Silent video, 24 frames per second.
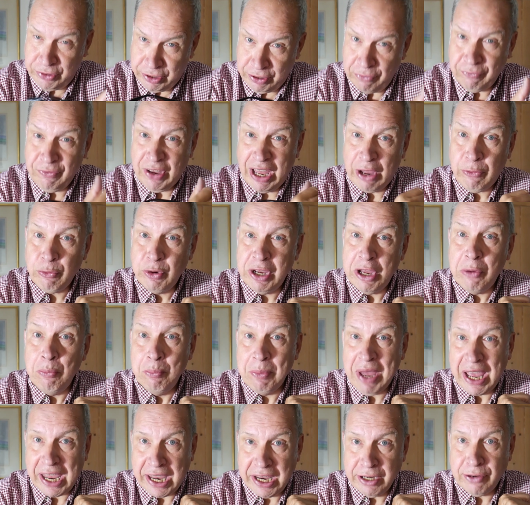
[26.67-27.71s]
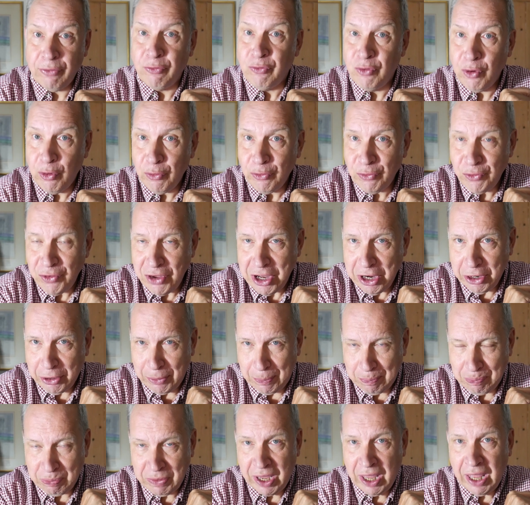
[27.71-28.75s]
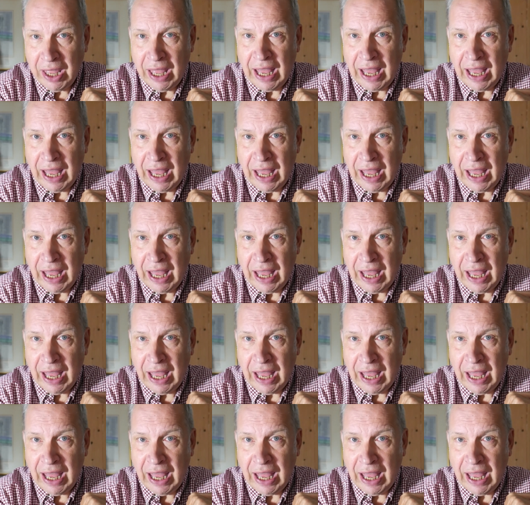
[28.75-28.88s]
that were made for film,